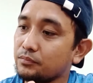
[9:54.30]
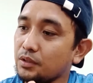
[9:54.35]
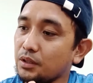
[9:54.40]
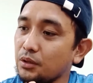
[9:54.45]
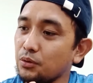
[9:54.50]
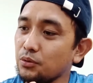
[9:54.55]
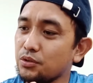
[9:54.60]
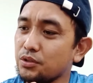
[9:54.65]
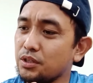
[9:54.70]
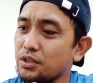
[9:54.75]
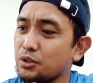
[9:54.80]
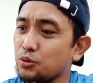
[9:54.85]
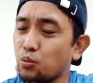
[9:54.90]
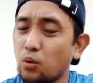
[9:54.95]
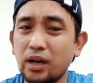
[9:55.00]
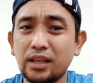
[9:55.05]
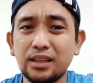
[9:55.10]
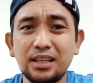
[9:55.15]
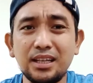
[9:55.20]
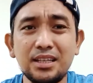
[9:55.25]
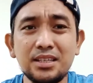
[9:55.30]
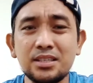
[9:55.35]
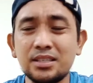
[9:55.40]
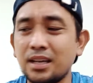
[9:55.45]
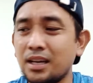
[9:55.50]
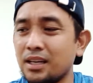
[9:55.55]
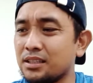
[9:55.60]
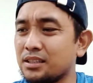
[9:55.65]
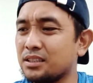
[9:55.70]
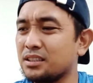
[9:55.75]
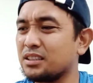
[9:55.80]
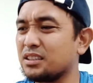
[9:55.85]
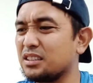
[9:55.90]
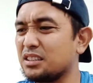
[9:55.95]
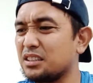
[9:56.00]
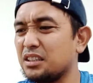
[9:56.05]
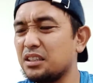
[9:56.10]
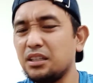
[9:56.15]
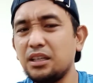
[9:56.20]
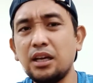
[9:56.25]
what's this, white insects
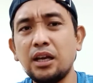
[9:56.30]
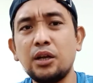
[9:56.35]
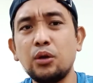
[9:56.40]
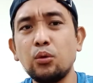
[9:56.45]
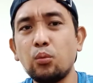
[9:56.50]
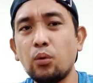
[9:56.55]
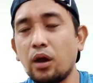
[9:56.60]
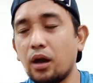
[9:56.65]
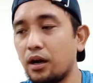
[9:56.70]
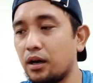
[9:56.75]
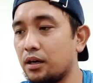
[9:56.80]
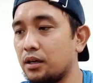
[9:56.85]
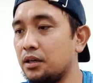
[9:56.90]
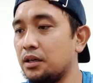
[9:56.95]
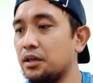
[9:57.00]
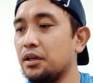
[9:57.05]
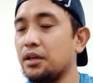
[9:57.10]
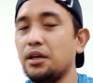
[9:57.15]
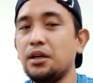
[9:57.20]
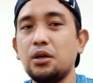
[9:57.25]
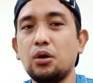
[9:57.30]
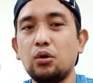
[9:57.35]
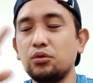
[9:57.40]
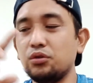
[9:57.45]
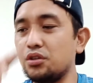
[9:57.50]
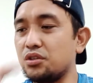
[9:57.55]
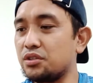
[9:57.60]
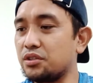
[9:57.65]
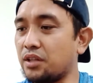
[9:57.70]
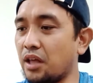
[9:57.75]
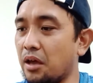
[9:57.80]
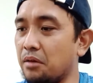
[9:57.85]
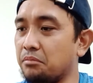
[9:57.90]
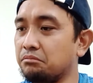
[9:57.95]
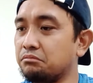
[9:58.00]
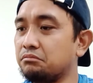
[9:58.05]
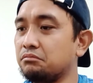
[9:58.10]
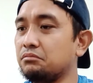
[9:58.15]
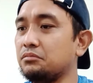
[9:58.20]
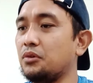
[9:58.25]
anywhere, on the
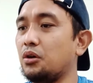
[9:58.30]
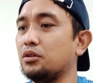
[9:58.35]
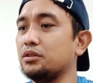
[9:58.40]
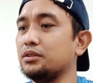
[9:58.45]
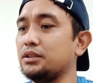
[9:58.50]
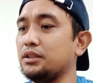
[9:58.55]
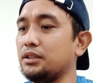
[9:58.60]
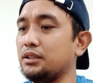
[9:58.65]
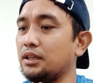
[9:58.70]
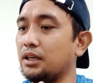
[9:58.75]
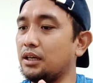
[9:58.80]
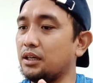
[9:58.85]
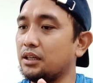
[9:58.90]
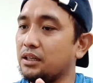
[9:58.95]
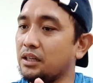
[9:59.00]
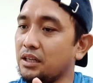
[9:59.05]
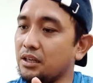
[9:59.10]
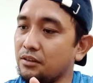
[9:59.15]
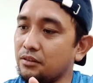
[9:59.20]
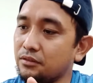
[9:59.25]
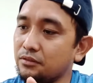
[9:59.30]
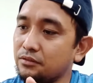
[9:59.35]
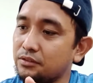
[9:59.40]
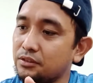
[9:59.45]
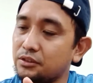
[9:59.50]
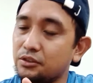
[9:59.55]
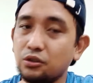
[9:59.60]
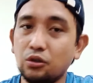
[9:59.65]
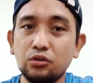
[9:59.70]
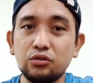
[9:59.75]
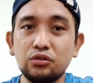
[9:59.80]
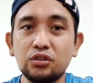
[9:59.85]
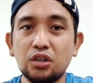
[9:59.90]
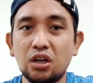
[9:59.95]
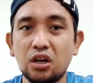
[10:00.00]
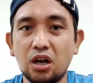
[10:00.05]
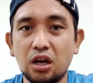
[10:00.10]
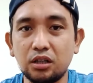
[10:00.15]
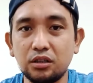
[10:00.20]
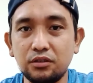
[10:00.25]
stem, on the leaves, on the
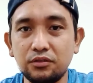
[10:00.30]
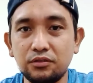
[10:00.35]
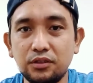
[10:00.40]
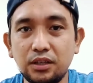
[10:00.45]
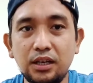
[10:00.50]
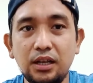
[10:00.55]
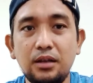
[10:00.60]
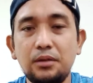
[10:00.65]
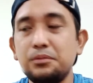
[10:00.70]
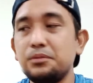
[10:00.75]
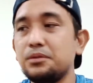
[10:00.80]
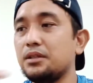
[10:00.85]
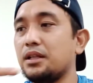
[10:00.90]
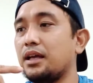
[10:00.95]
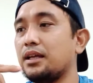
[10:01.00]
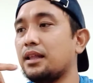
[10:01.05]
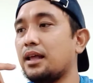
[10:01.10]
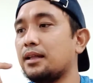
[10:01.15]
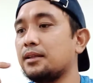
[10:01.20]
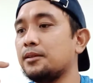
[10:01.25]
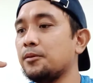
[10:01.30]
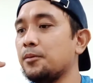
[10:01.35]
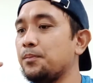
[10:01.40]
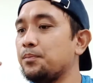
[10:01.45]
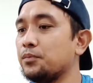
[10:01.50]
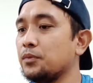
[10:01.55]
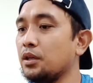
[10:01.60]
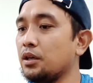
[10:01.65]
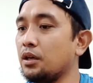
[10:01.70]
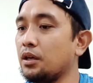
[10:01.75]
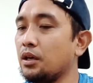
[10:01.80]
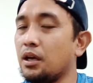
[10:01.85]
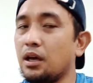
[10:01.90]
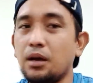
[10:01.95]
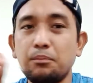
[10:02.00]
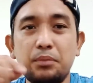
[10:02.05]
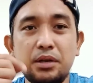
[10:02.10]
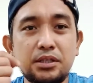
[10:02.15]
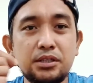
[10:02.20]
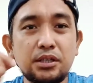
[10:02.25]
nod of the leaves, like that,
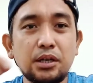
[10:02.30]
please